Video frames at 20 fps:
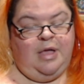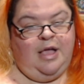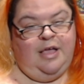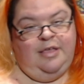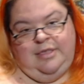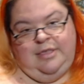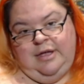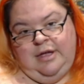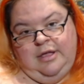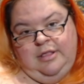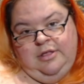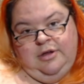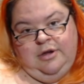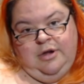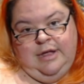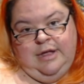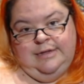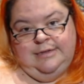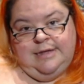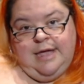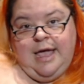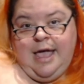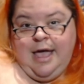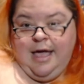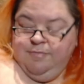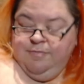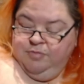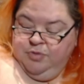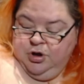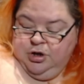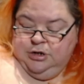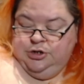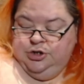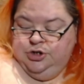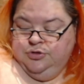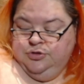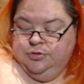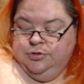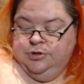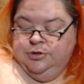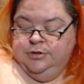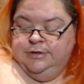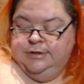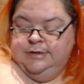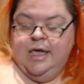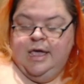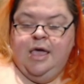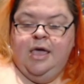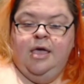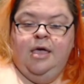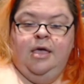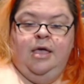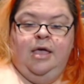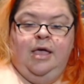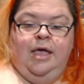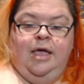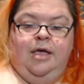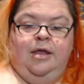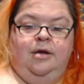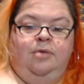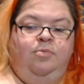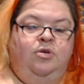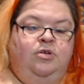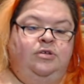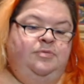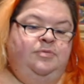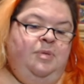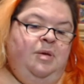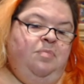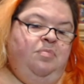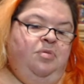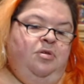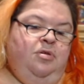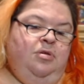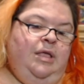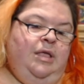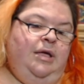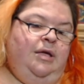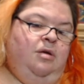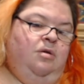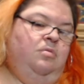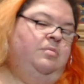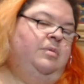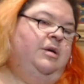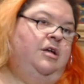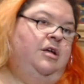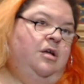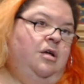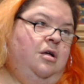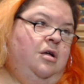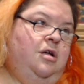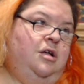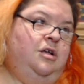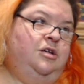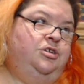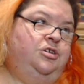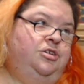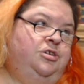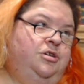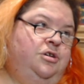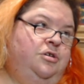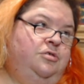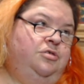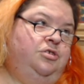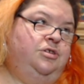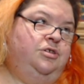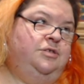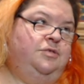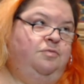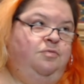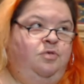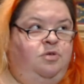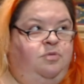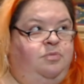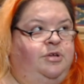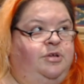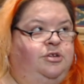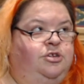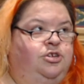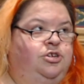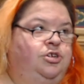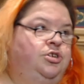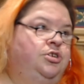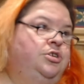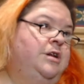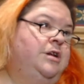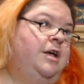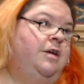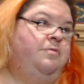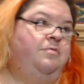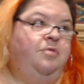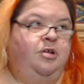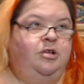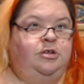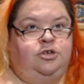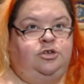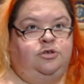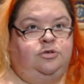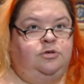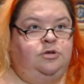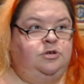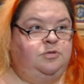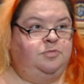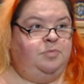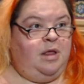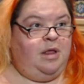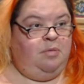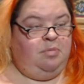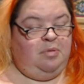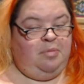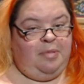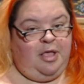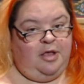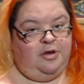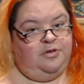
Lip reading: I think I look nice. I have broad shoulders, and most people are like, oh my gosh, she's a woman, she shouldn't have broad shoulders, blah, blah, blah.